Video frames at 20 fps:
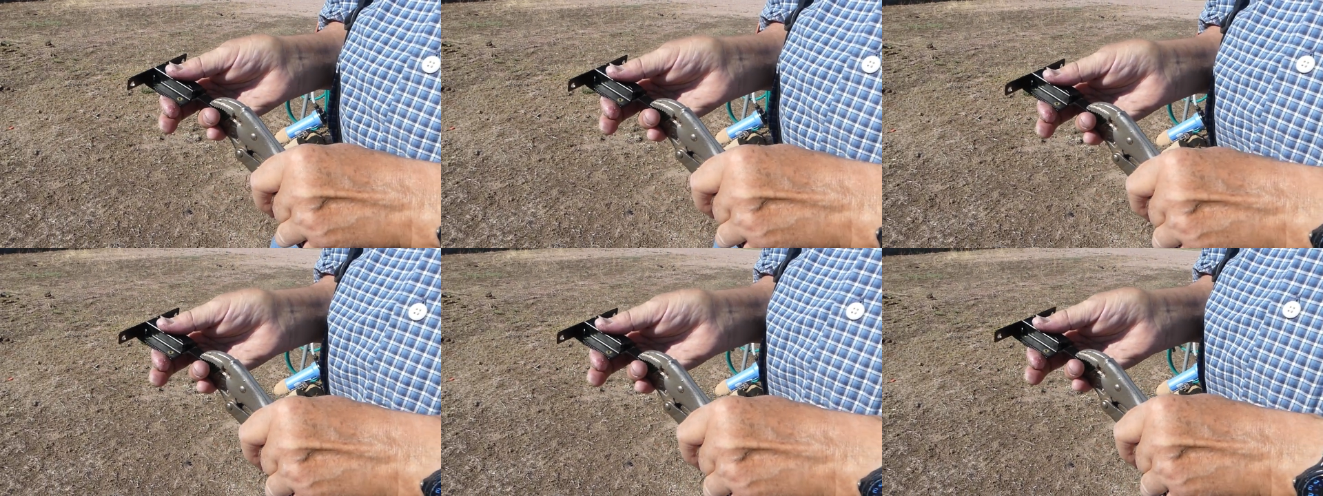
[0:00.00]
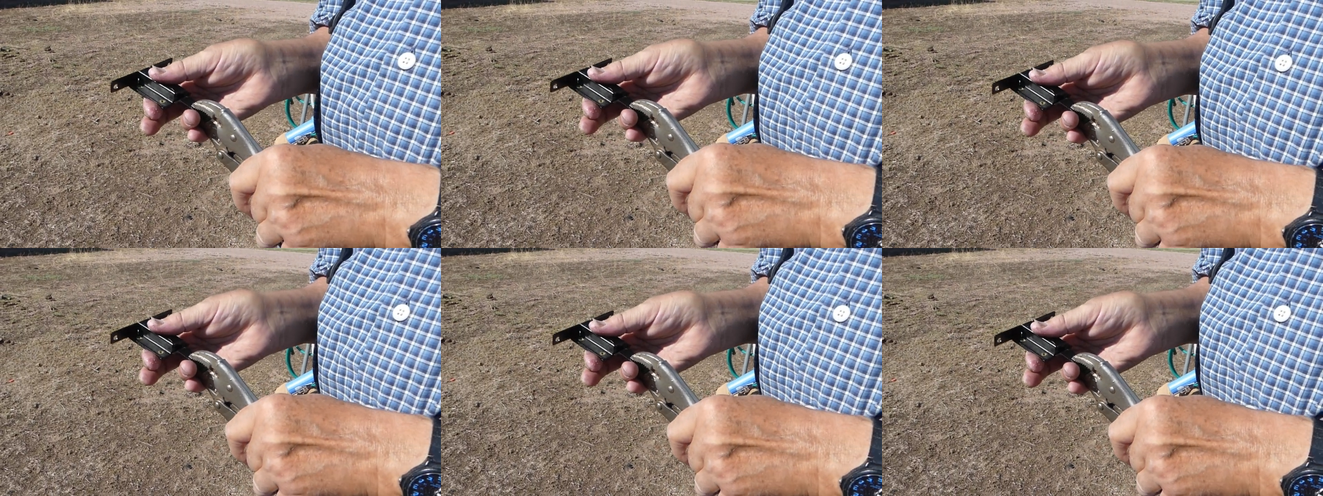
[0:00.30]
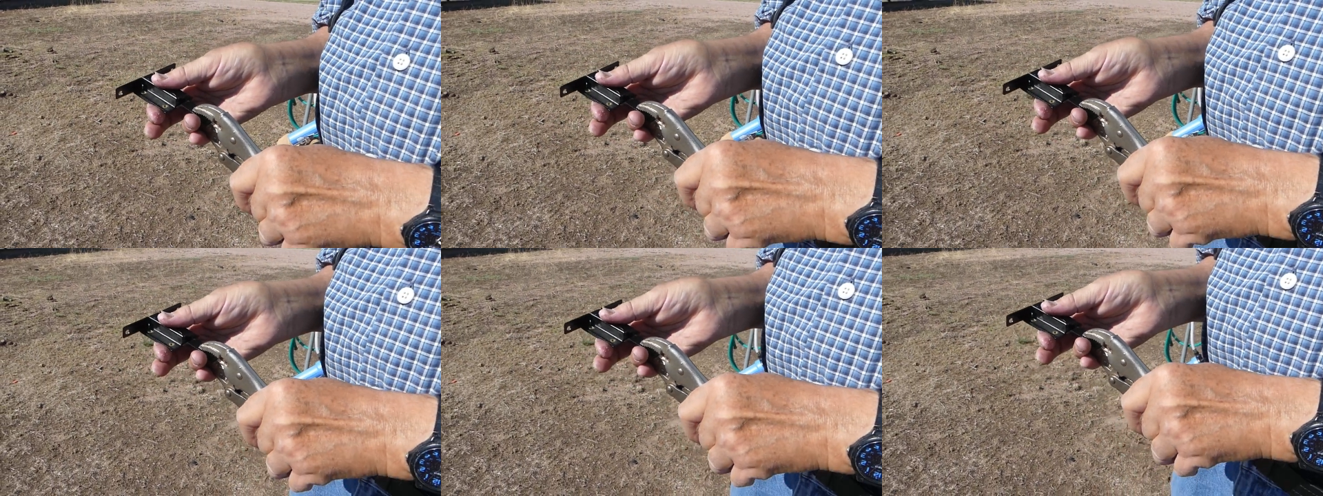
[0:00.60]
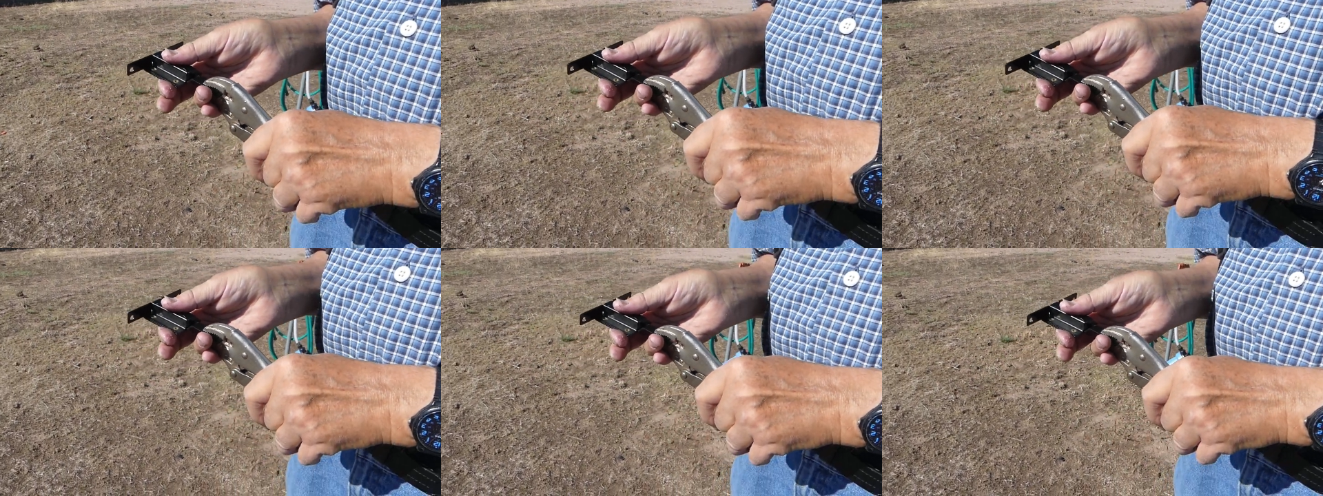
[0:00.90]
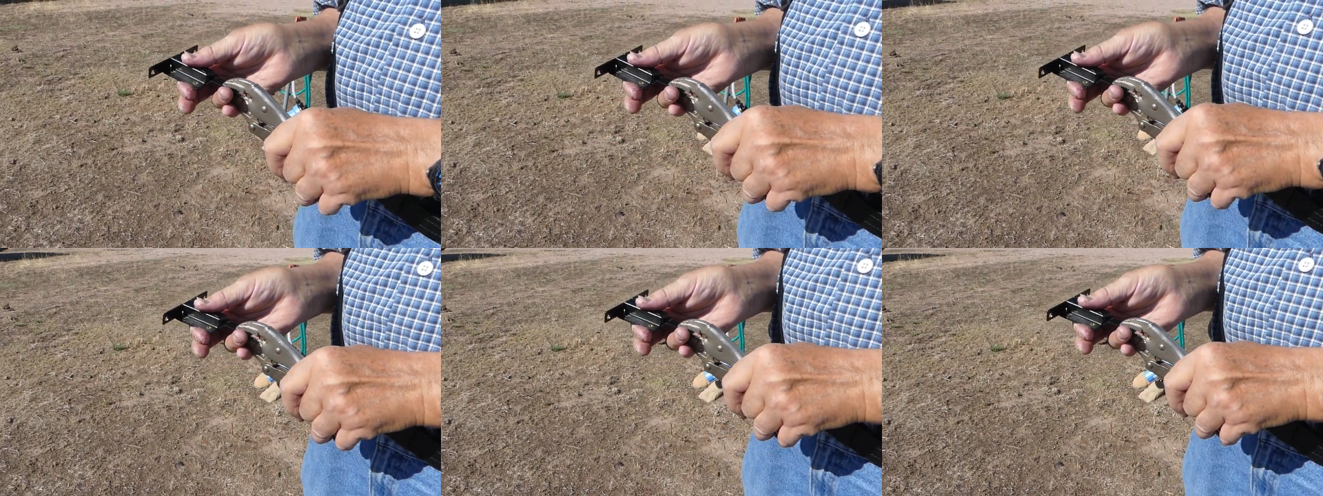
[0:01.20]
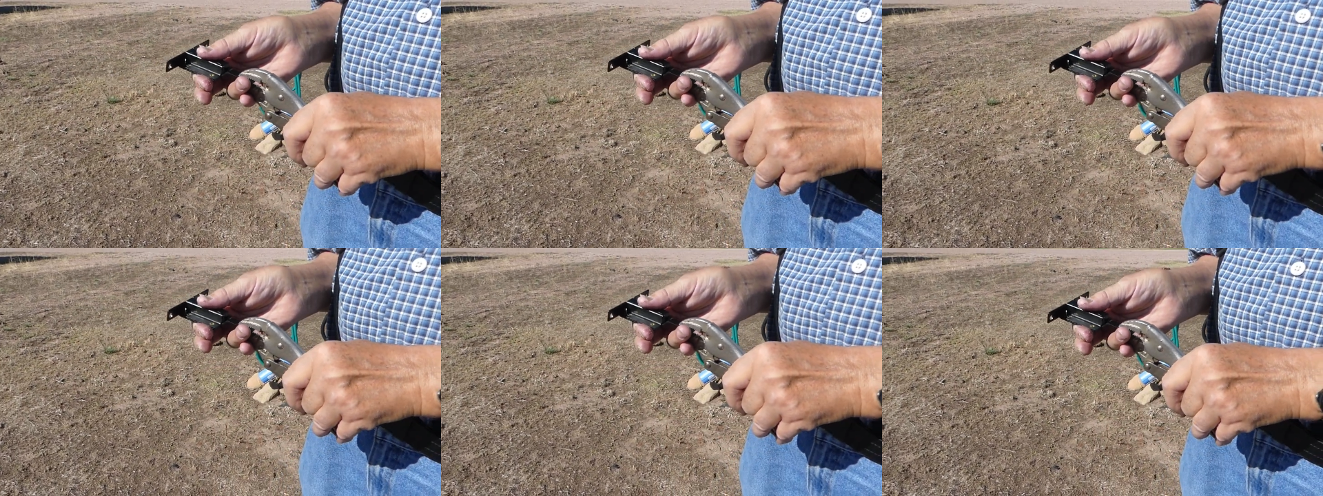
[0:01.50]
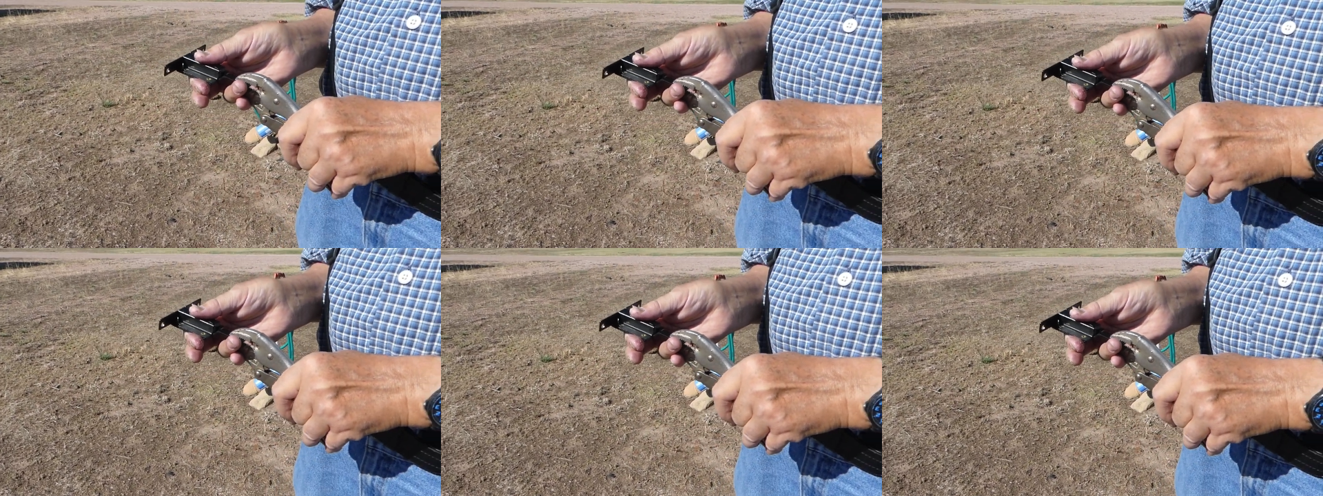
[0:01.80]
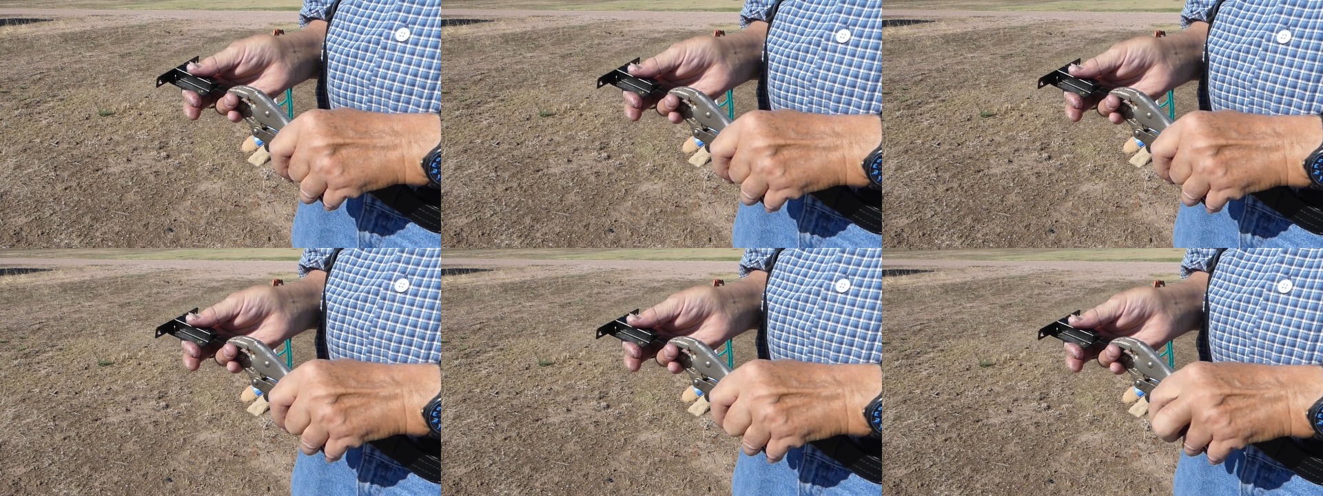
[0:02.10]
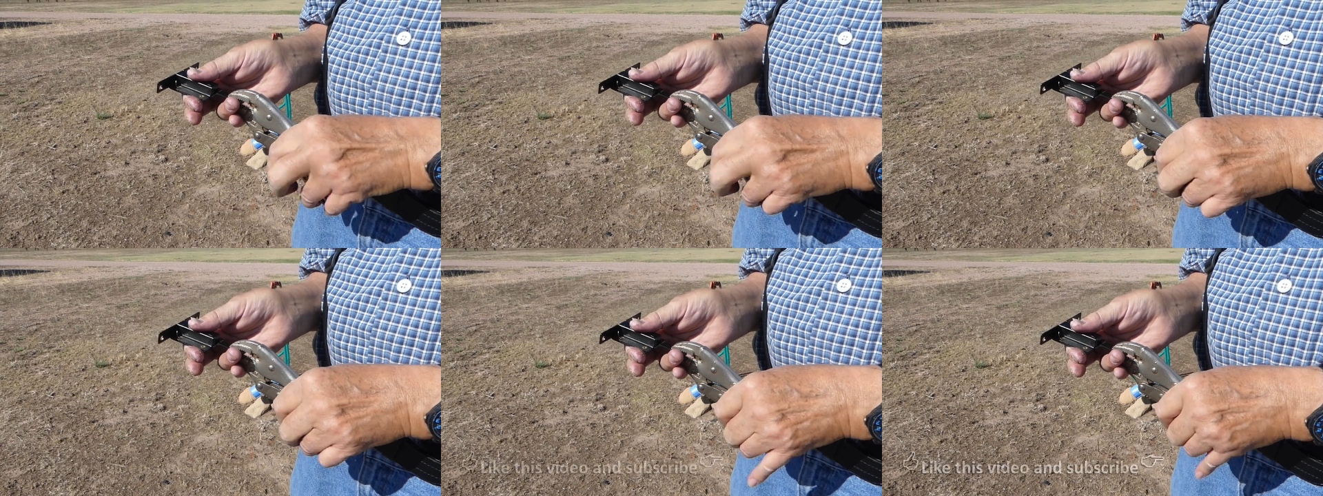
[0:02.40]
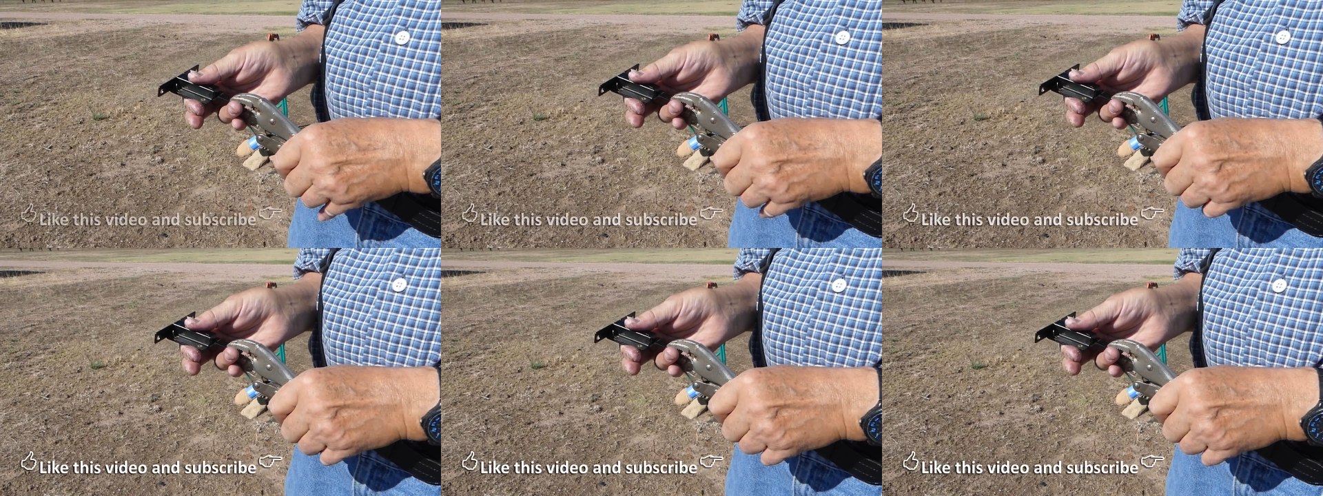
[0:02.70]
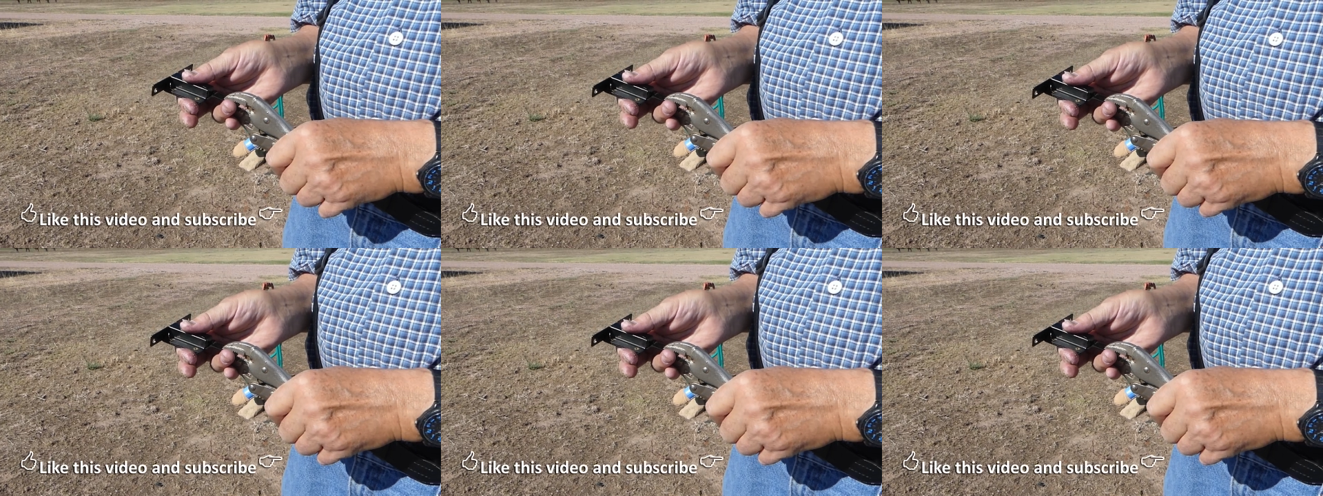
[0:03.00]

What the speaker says: Nobody's mouth can be seen.